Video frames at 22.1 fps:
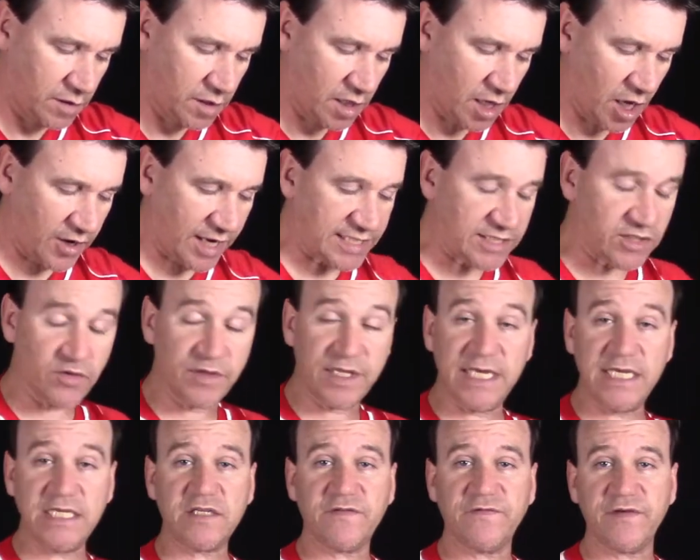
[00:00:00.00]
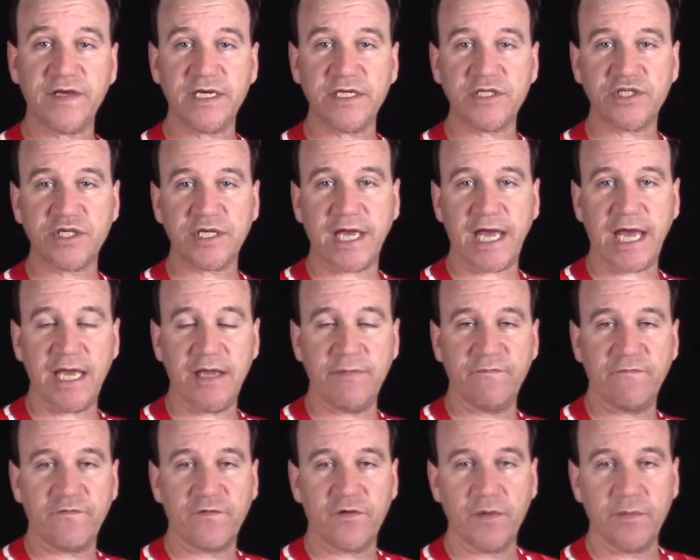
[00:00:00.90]
Okay, so these fish
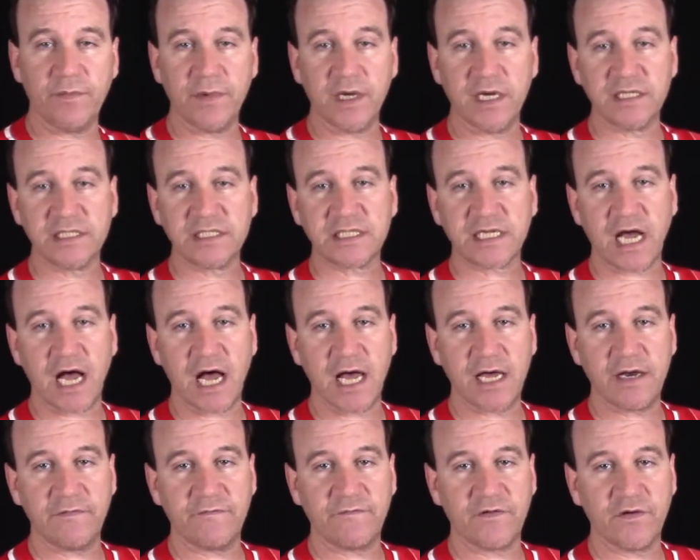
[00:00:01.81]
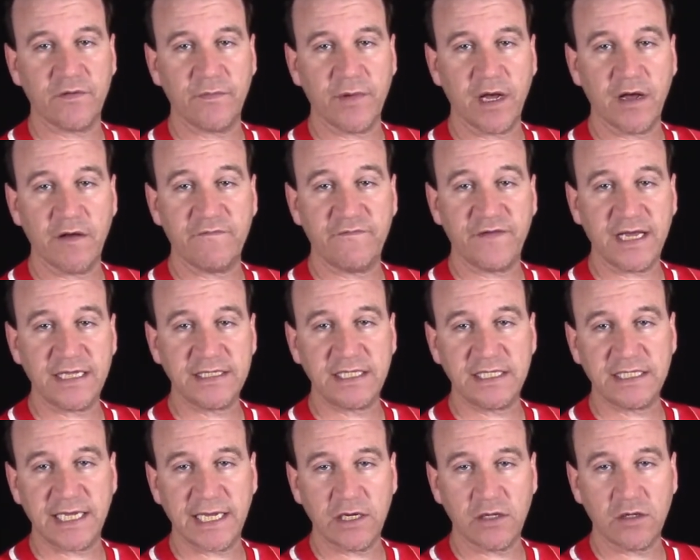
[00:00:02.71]
came from Scott from
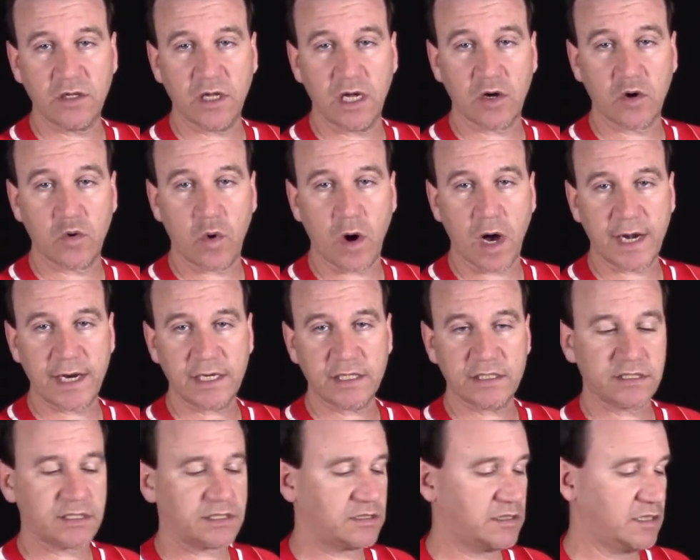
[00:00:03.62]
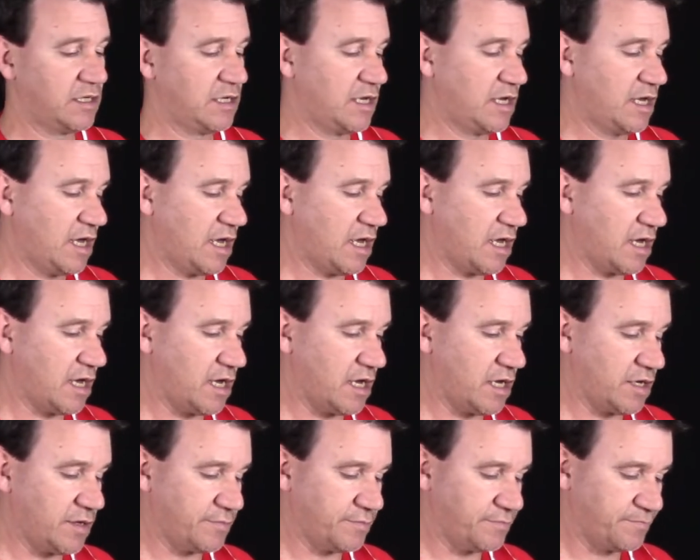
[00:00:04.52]
Fancy Tail Aquatics.
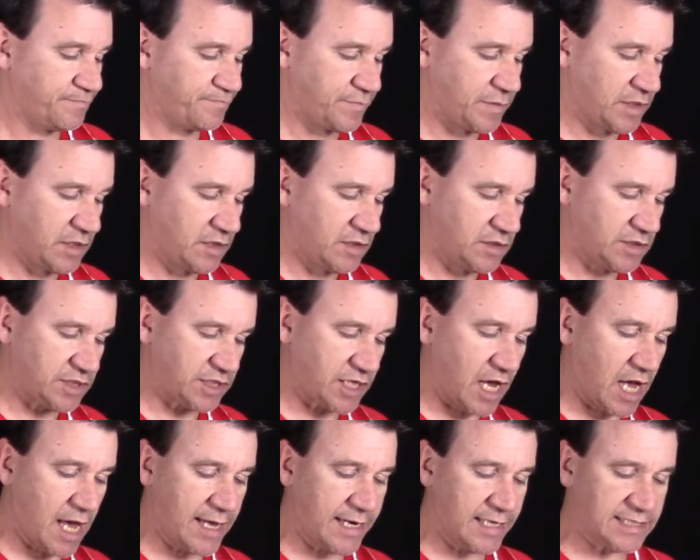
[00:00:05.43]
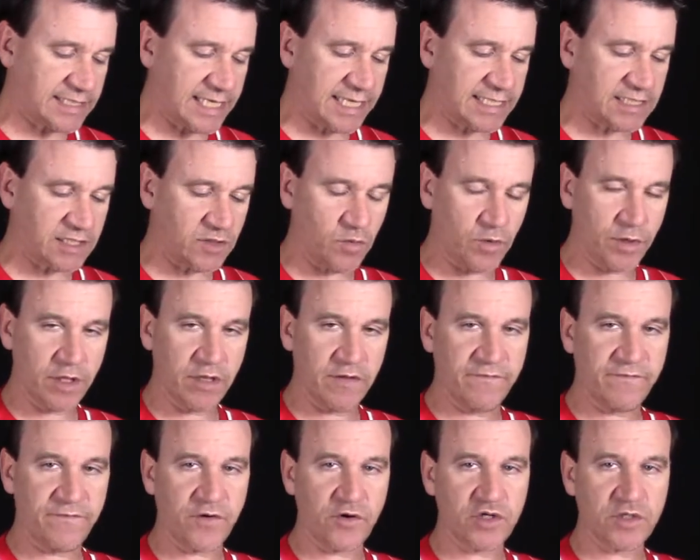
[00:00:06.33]
Scott is actually one of the
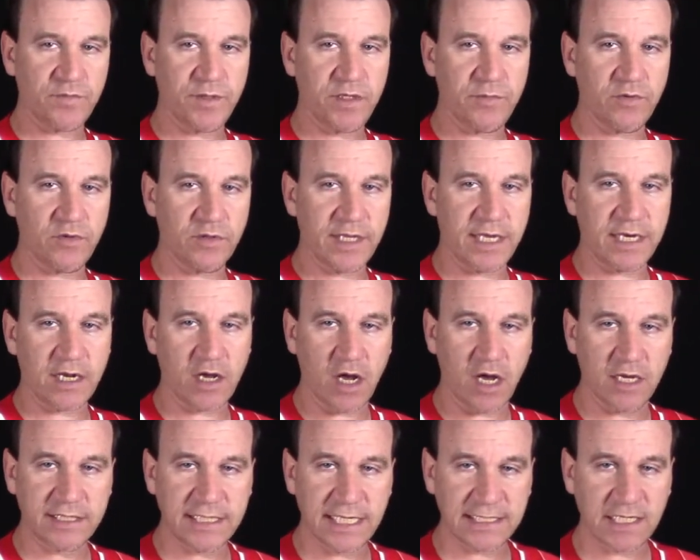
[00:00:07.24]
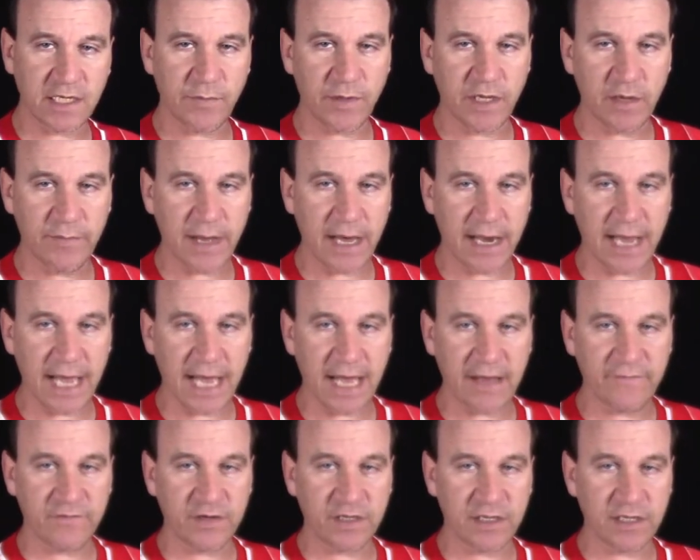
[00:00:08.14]
first people that contacted me about
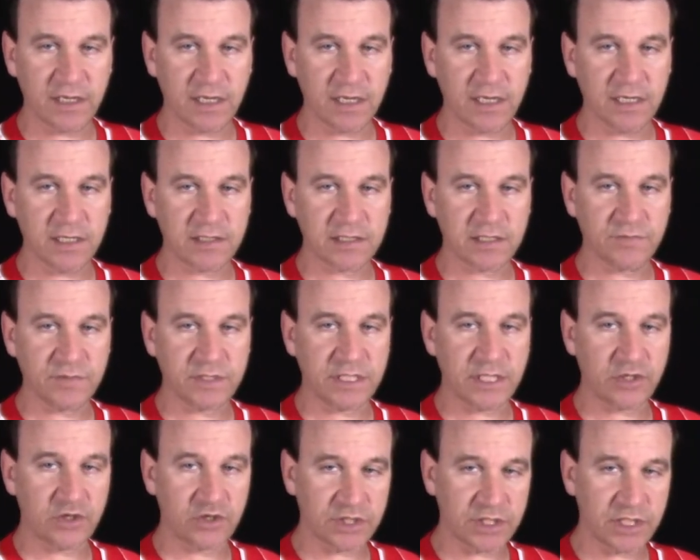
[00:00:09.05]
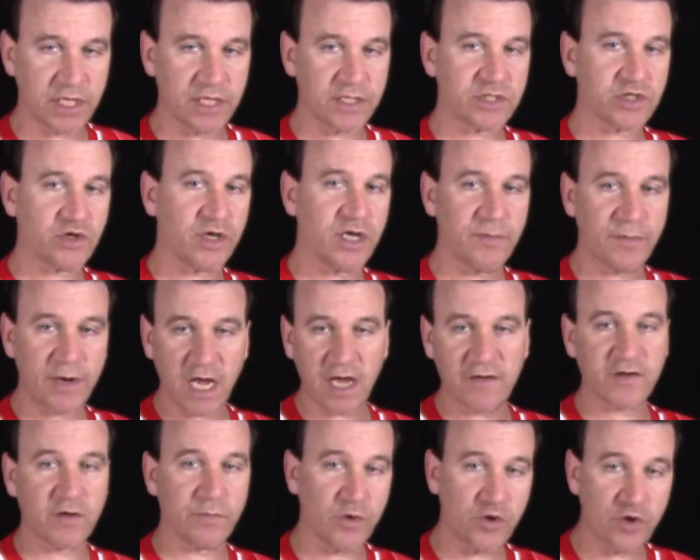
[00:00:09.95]
having some stickers done. So him and I
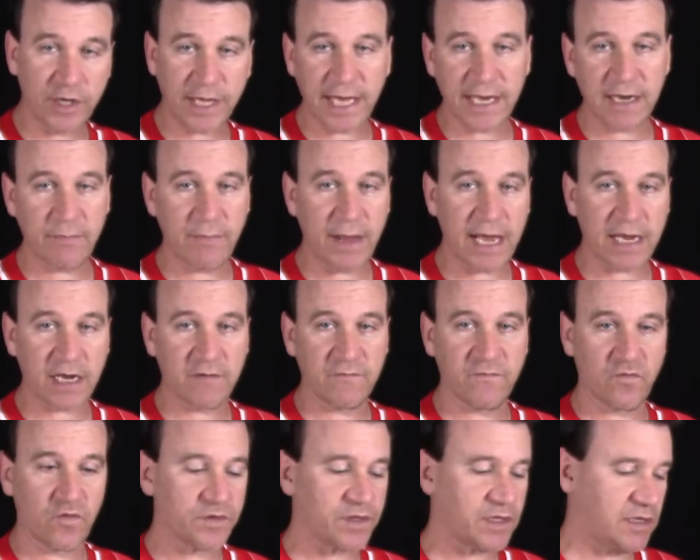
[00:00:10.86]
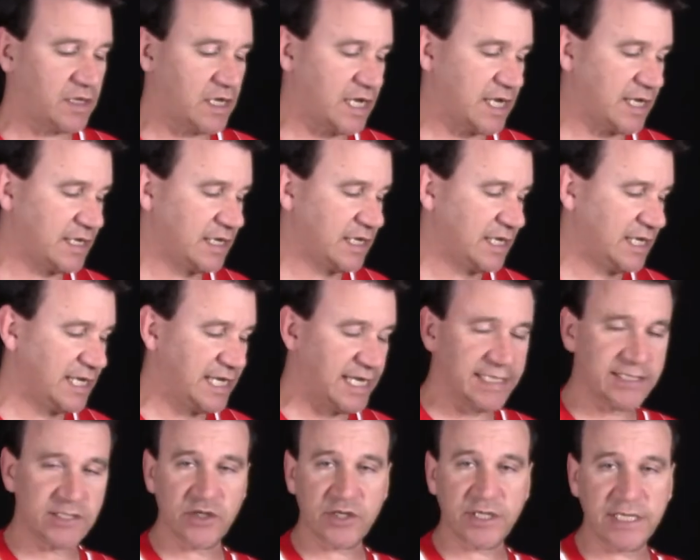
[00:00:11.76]
have communicated back and forth a lot.
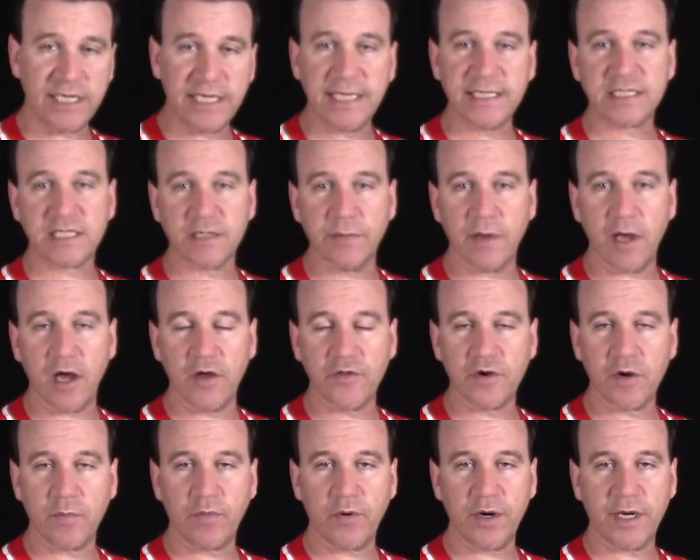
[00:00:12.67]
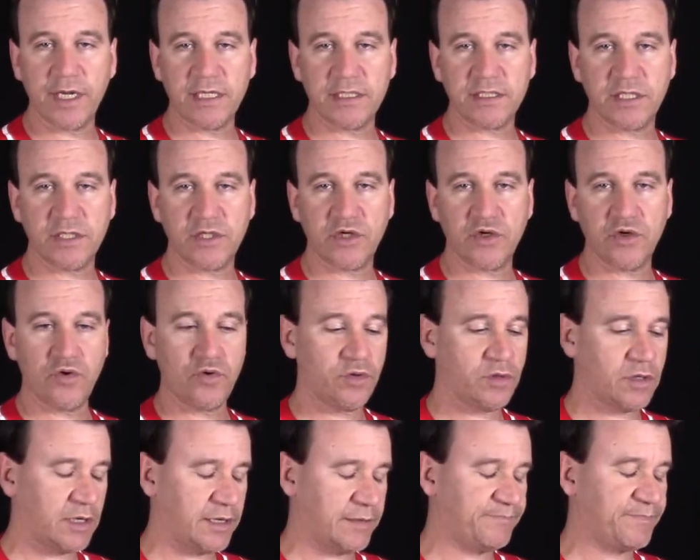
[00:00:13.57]
He's looking to get some other printing to
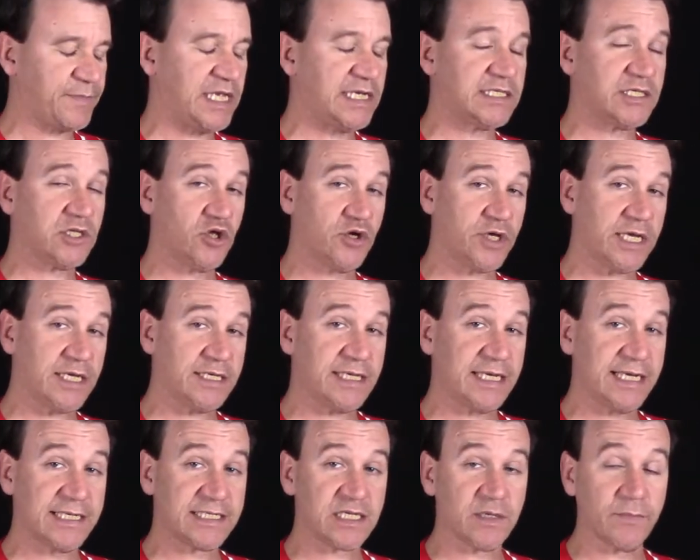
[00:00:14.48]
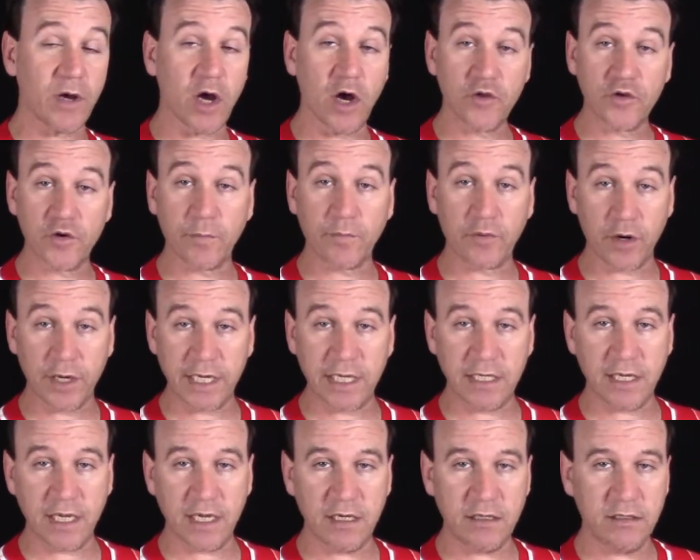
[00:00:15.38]
do. He's looking to get some other
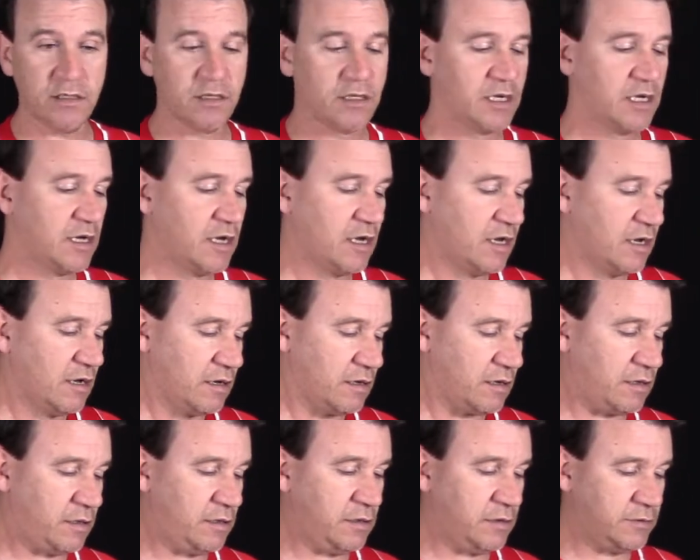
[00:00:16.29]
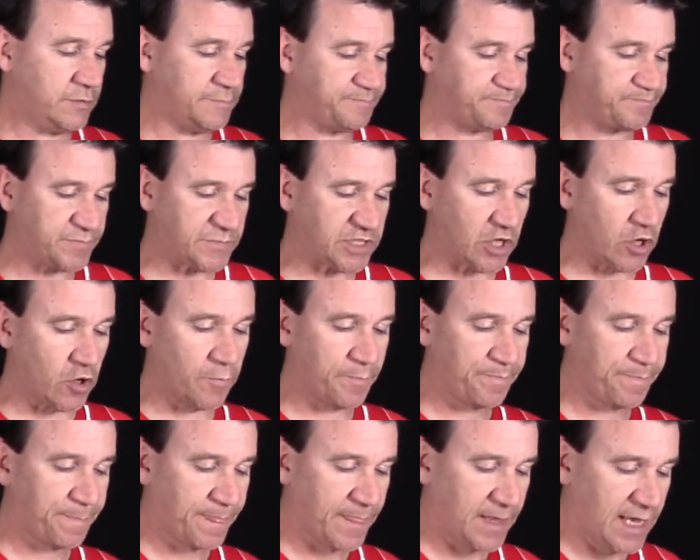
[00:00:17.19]
printing done.
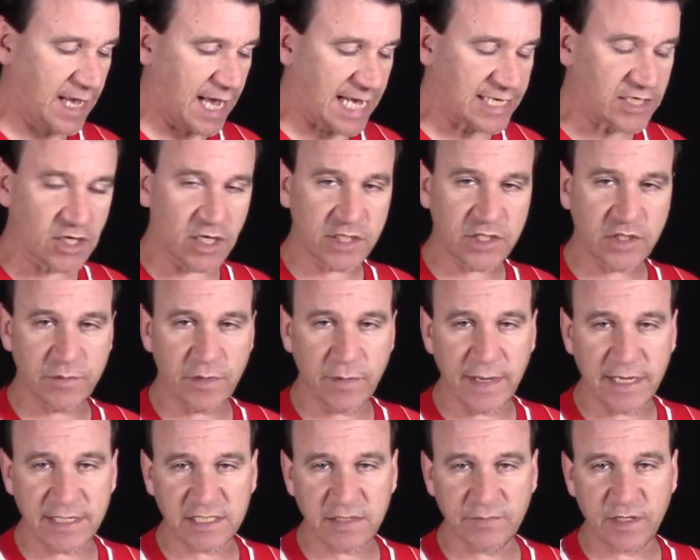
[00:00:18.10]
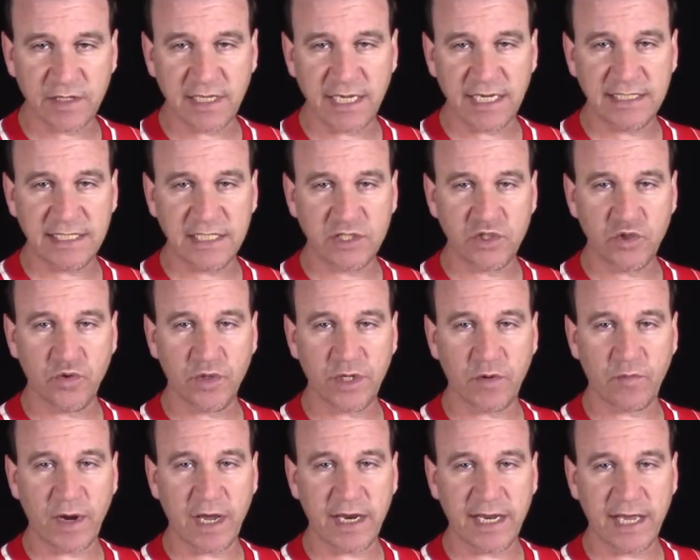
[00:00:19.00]
So I talked to him about some of the things he's doing,
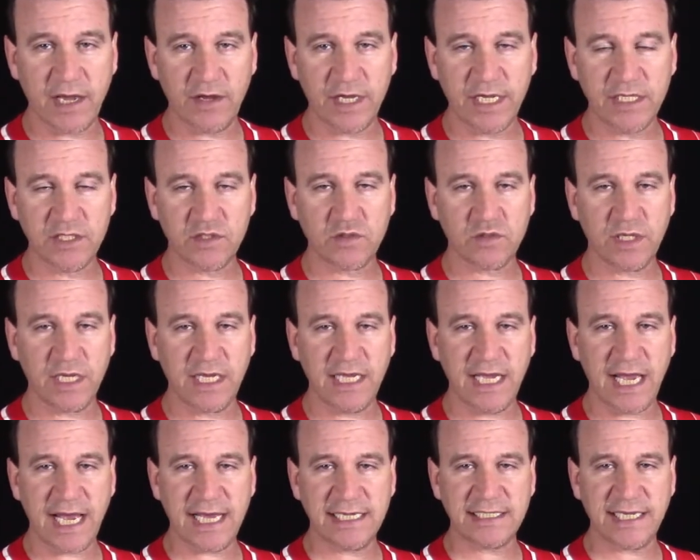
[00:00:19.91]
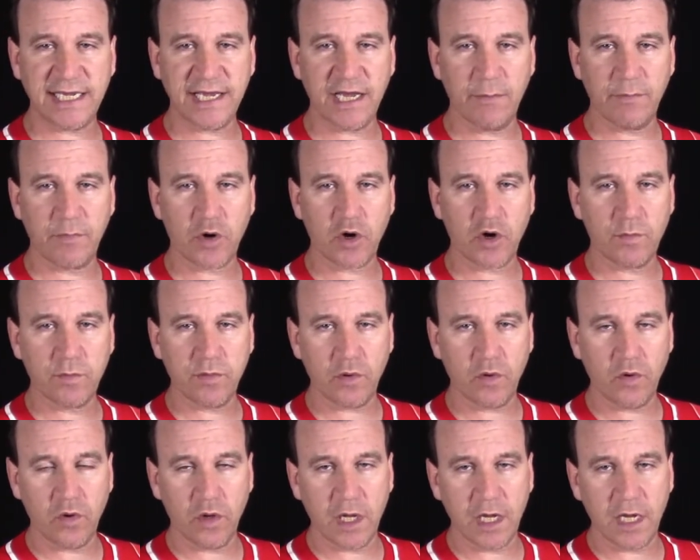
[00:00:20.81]
and right now he has a
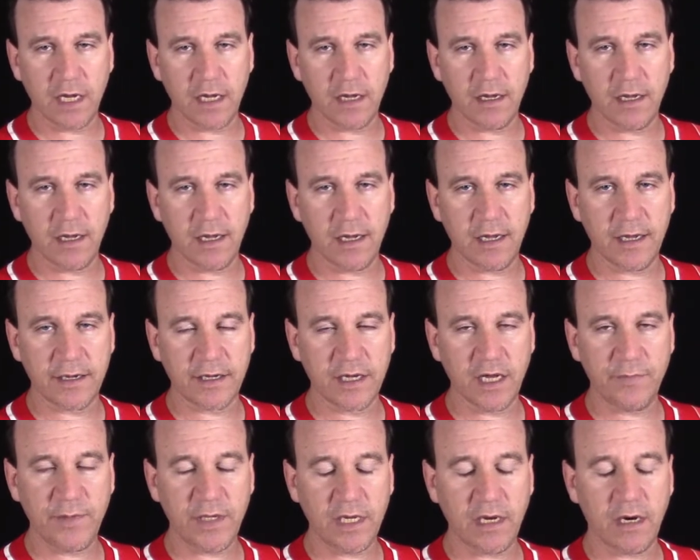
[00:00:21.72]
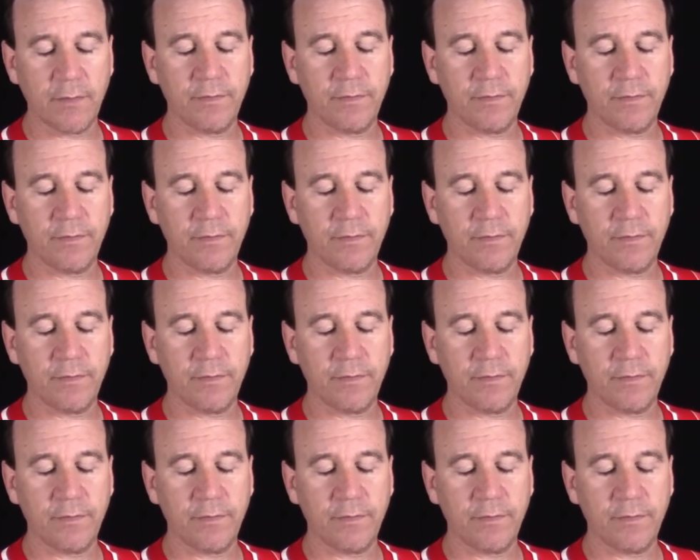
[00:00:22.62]
purple guppy.